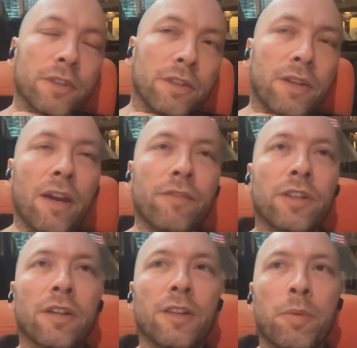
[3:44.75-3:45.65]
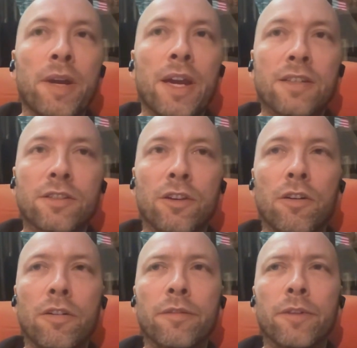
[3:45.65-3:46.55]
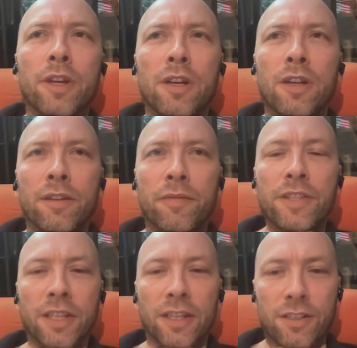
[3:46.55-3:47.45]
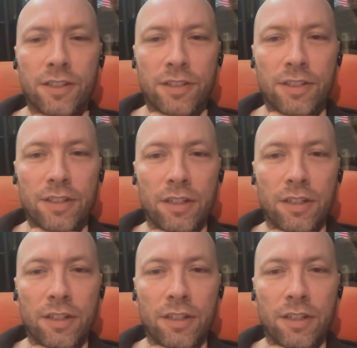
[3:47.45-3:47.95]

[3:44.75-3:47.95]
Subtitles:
have done in the past, on the physics